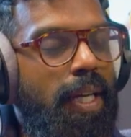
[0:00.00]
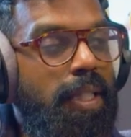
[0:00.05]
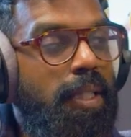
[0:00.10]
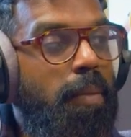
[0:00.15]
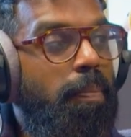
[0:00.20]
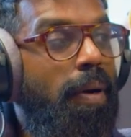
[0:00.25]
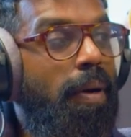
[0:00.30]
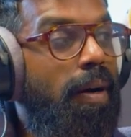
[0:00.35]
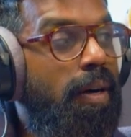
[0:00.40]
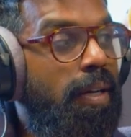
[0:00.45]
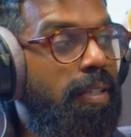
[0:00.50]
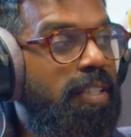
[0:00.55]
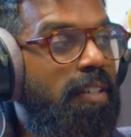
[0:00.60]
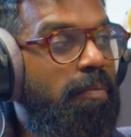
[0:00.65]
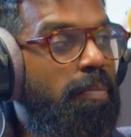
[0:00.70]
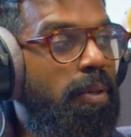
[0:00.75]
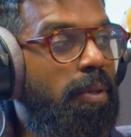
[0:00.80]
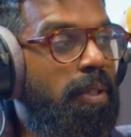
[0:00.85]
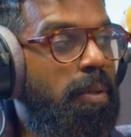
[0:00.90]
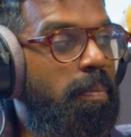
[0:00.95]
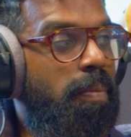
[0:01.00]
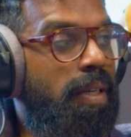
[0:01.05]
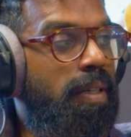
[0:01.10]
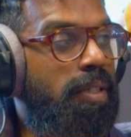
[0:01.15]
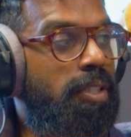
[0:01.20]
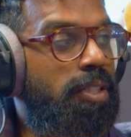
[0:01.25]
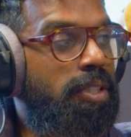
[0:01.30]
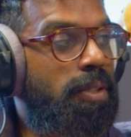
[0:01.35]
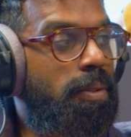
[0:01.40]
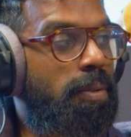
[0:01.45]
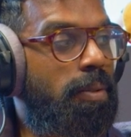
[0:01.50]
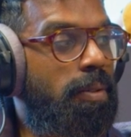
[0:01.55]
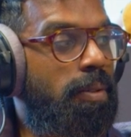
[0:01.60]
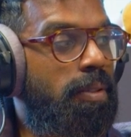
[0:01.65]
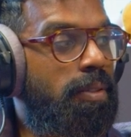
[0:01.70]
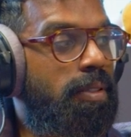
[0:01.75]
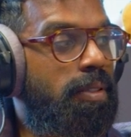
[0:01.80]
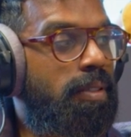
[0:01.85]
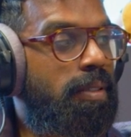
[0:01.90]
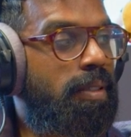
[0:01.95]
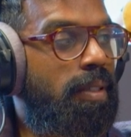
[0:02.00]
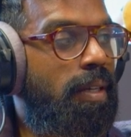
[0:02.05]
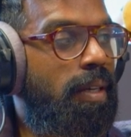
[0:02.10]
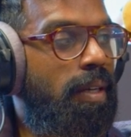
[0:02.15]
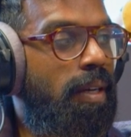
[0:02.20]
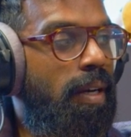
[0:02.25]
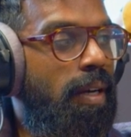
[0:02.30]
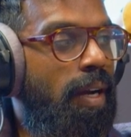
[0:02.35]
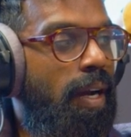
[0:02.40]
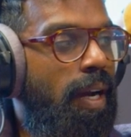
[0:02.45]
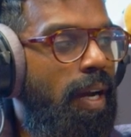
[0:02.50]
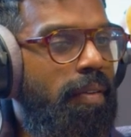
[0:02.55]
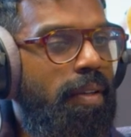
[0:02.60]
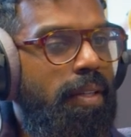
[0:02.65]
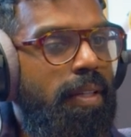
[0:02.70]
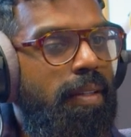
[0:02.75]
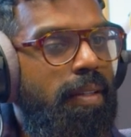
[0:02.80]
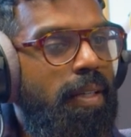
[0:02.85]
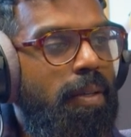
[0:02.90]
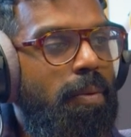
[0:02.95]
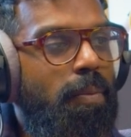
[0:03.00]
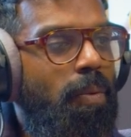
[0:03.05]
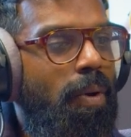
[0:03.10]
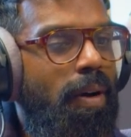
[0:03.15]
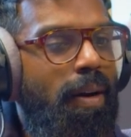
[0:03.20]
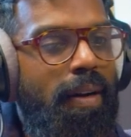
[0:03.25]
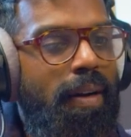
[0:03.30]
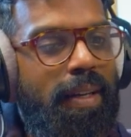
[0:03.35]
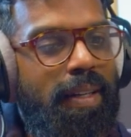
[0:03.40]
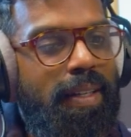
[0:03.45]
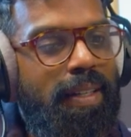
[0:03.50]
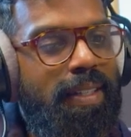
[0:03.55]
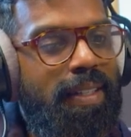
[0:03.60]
in the past I've put on a pair of shorts and then I think, why